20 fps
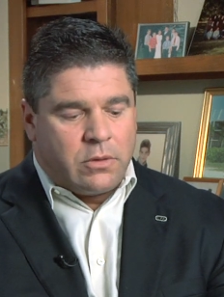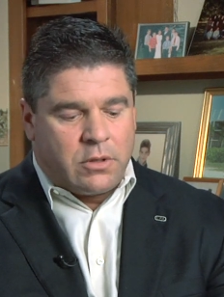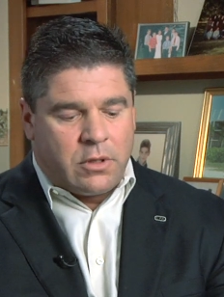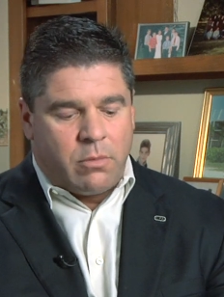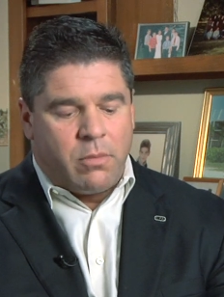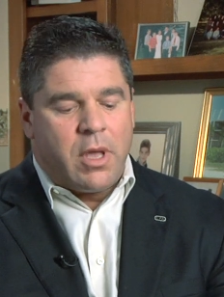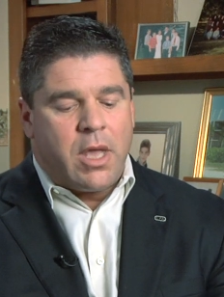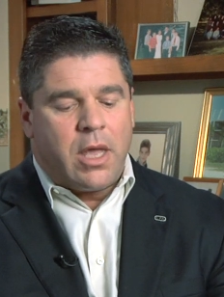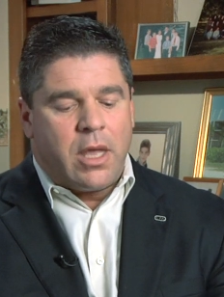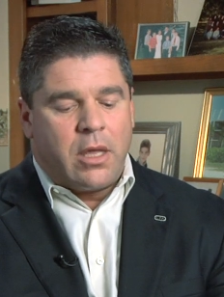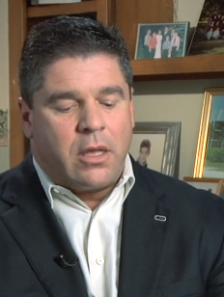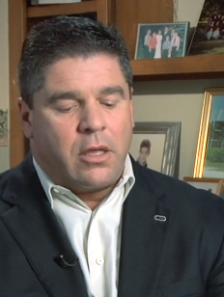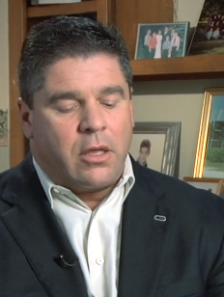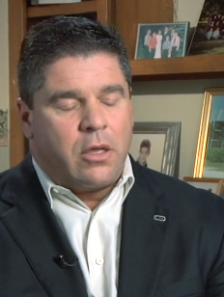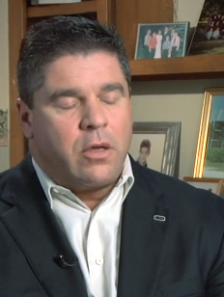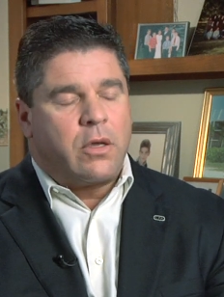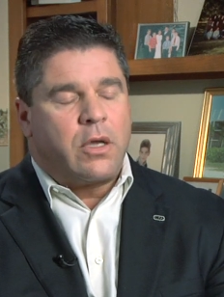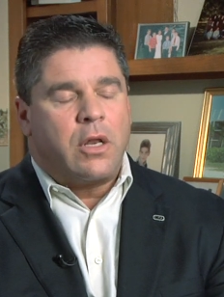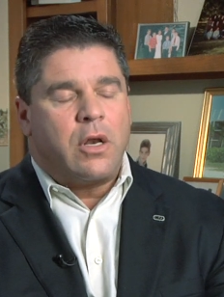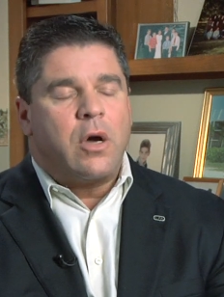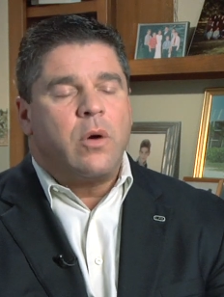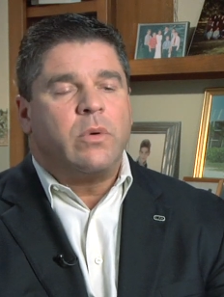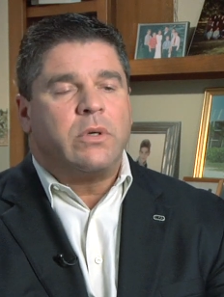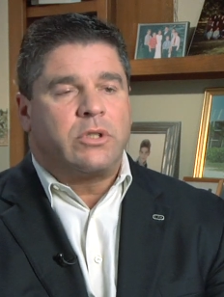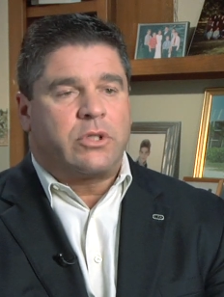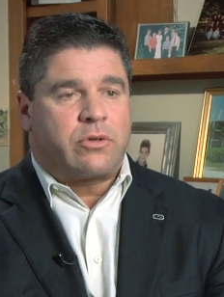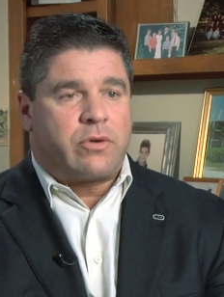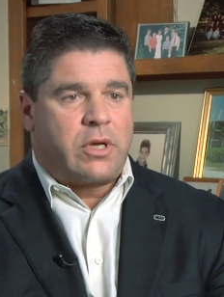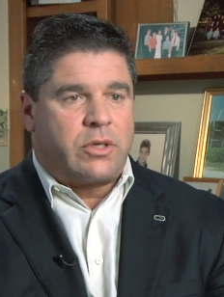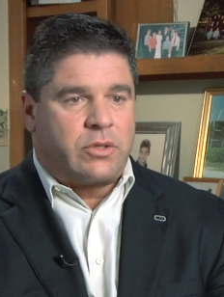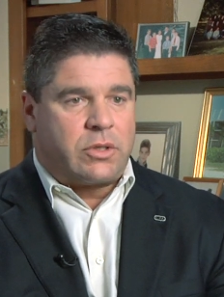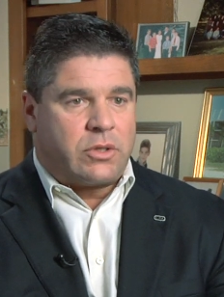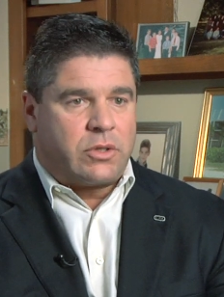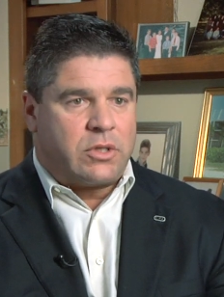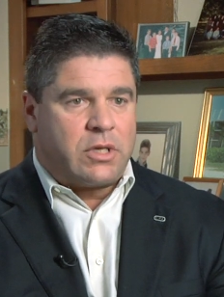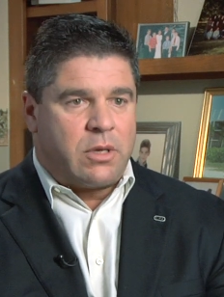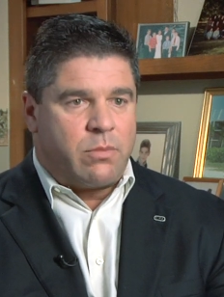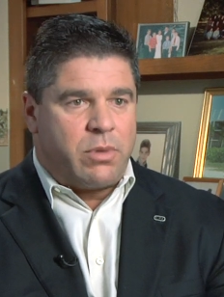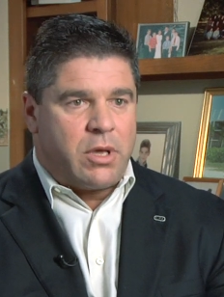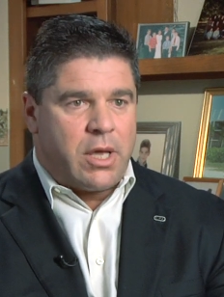To me, you can always trust a
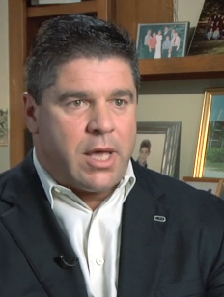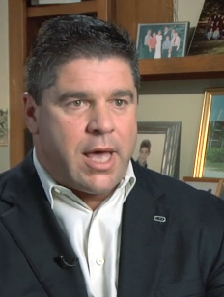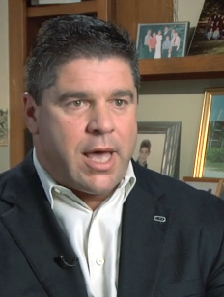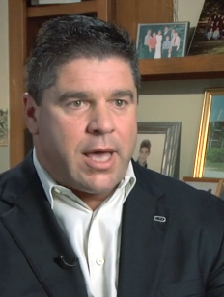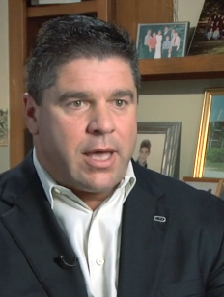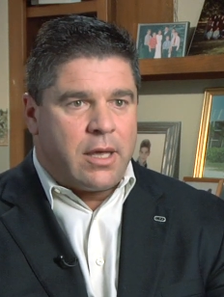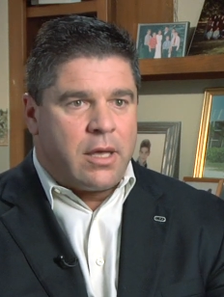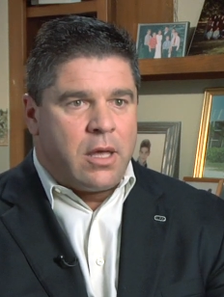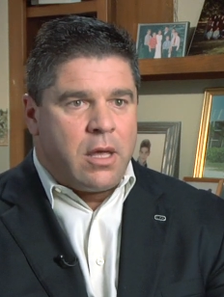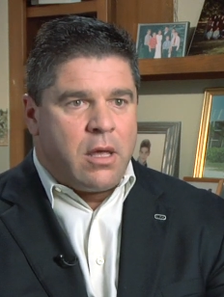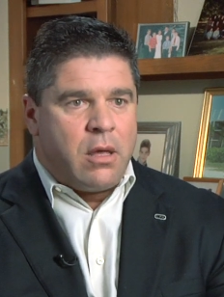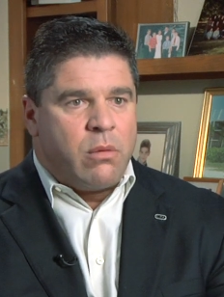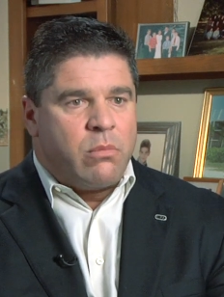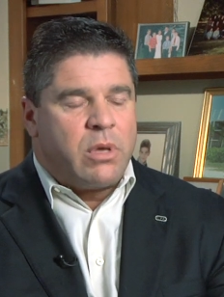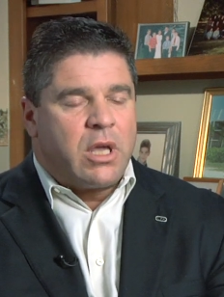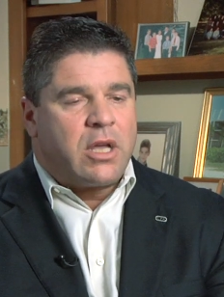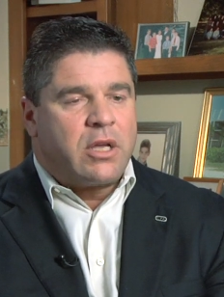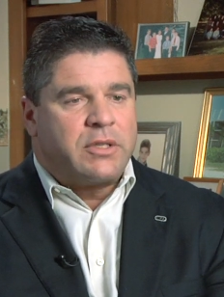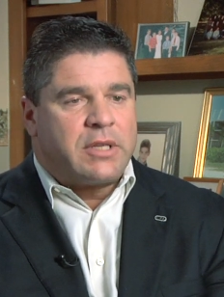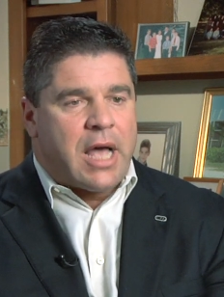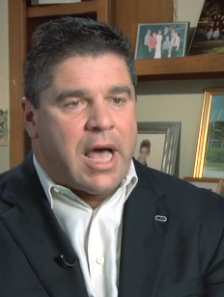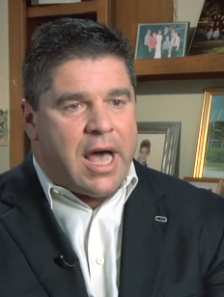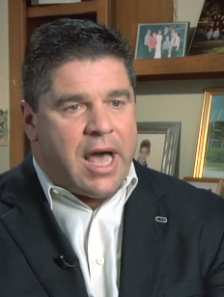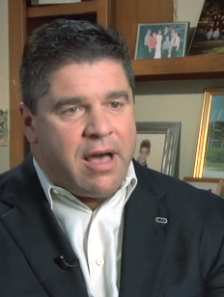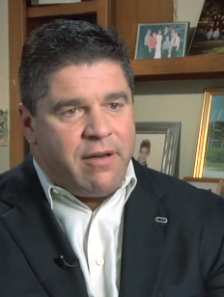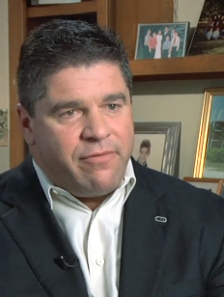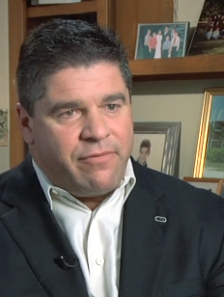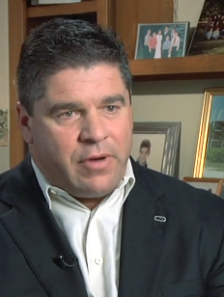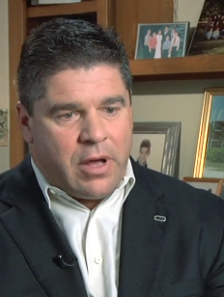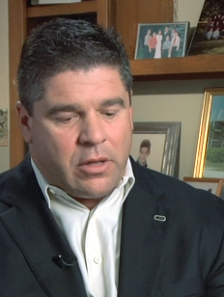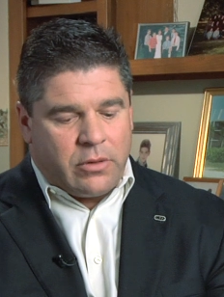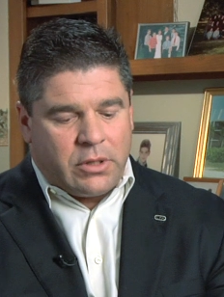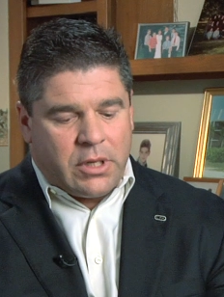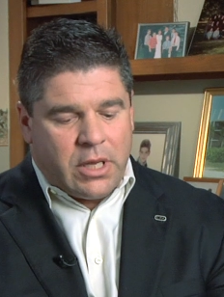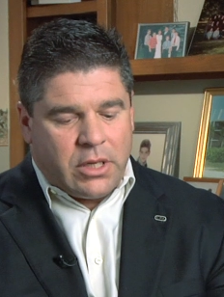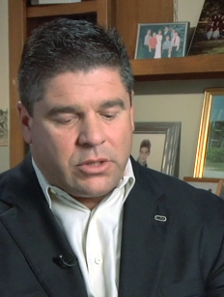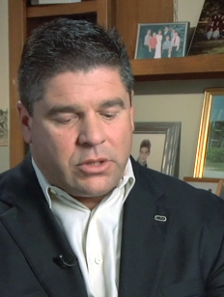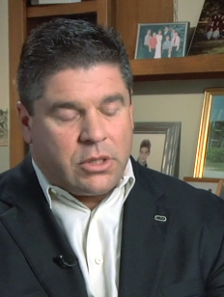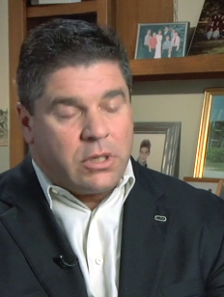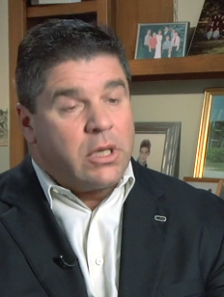CPA because our
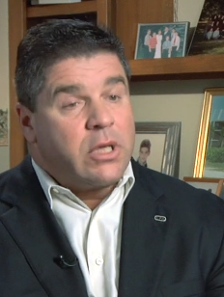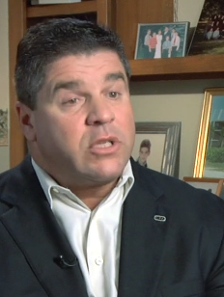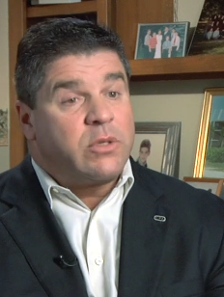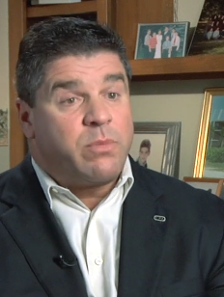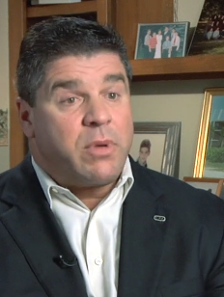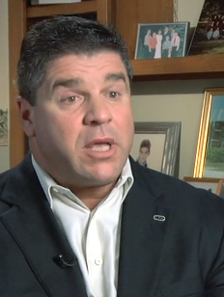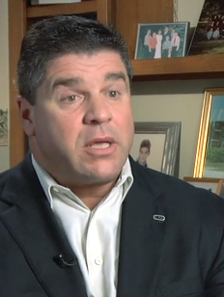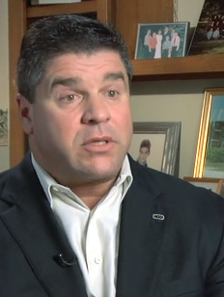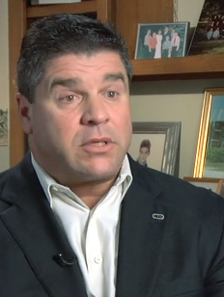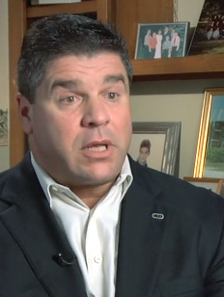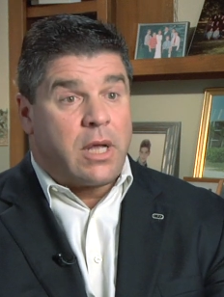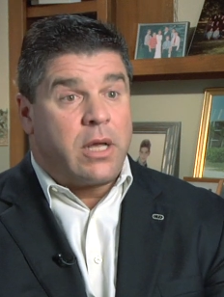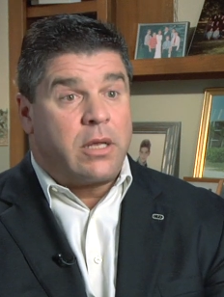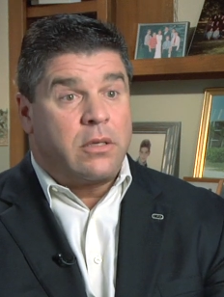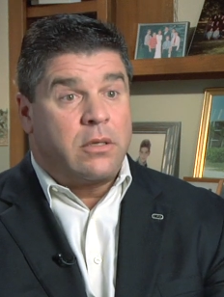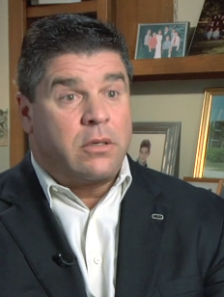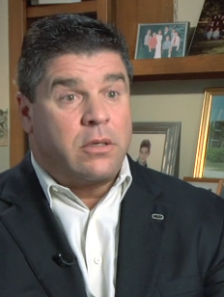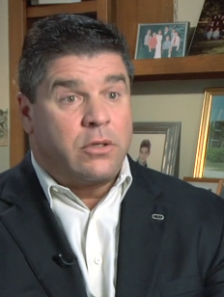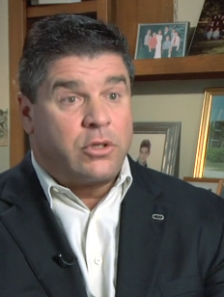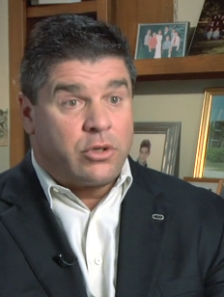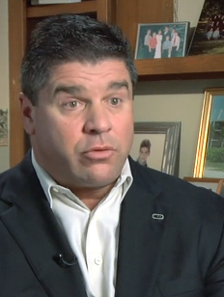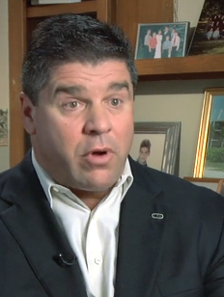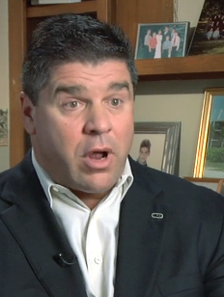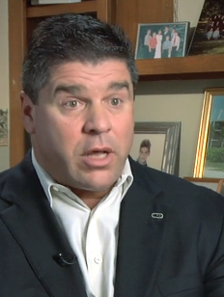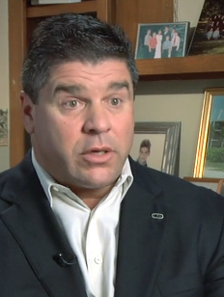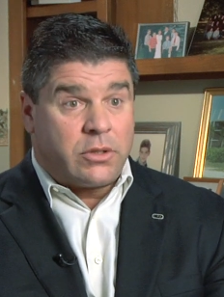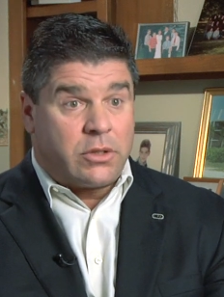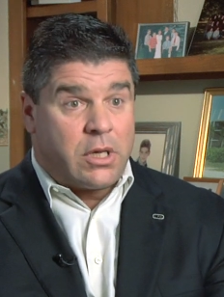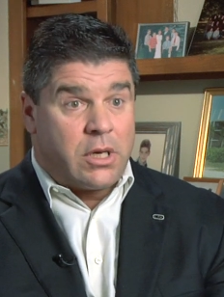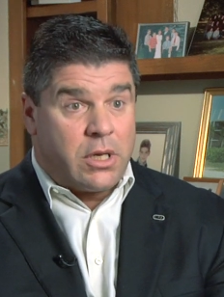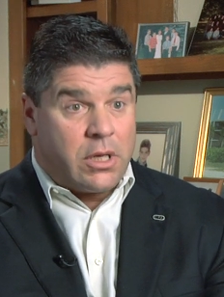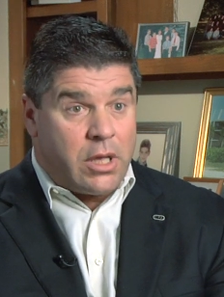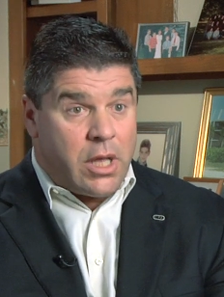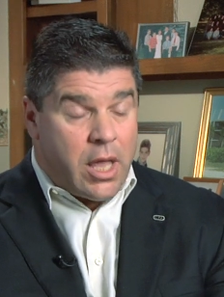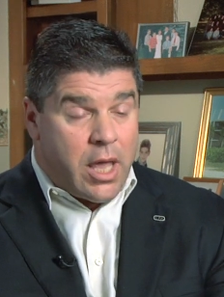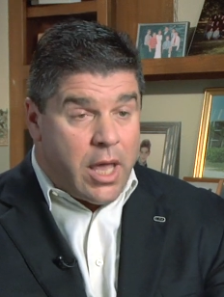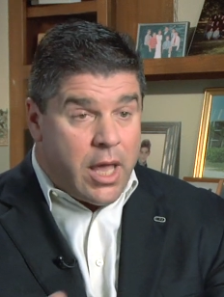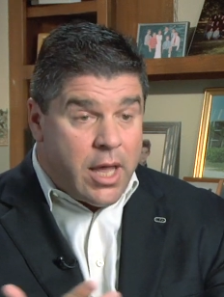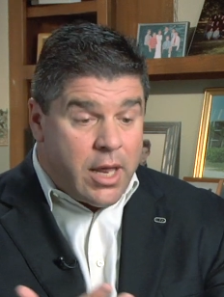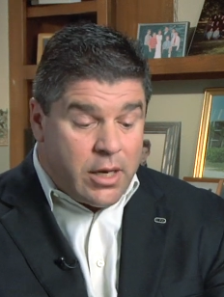foundation is based on trust
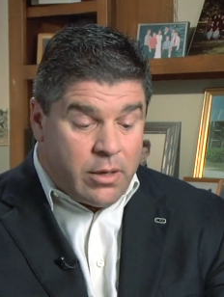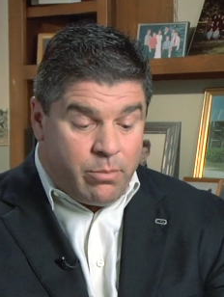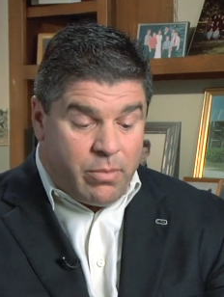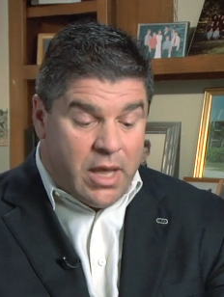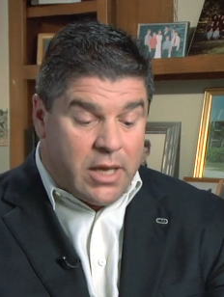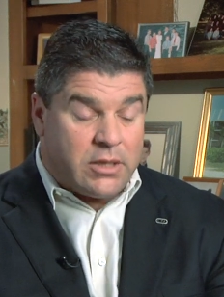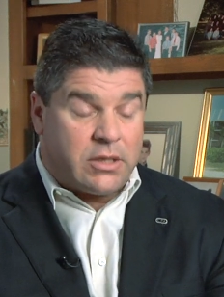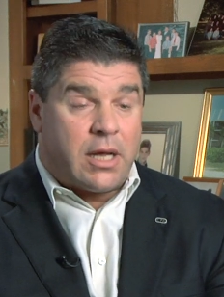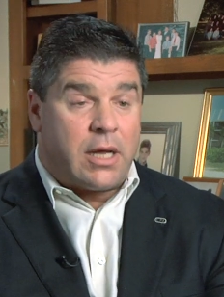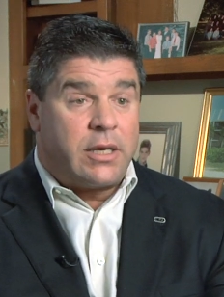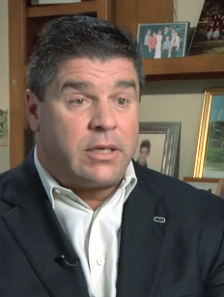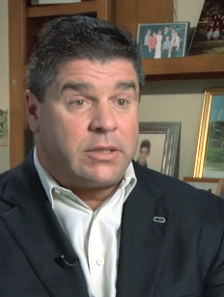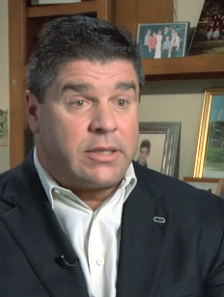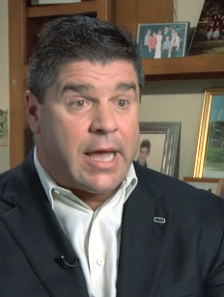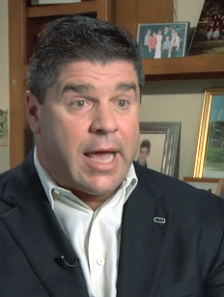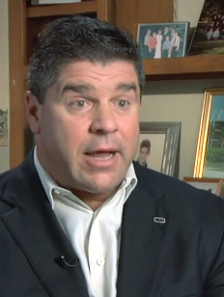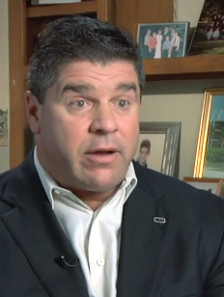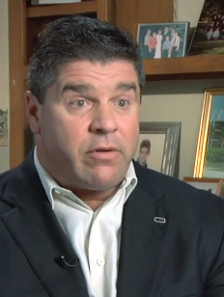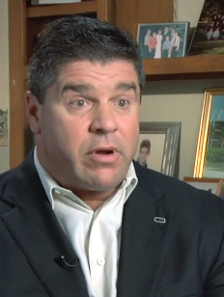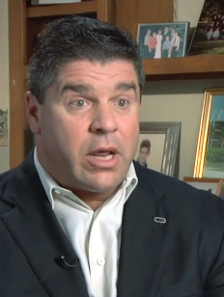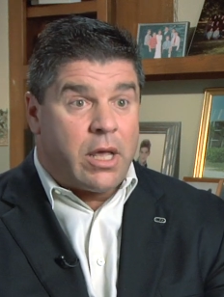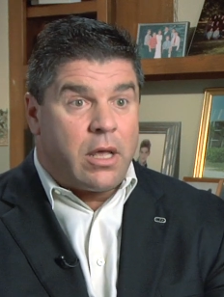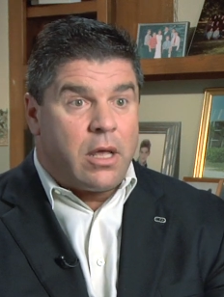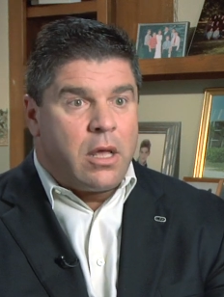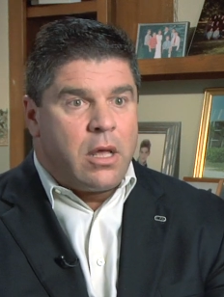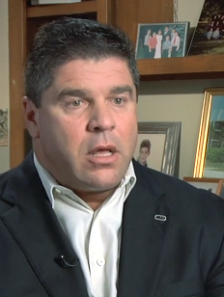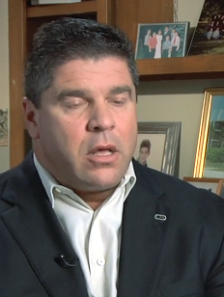and based on integrity.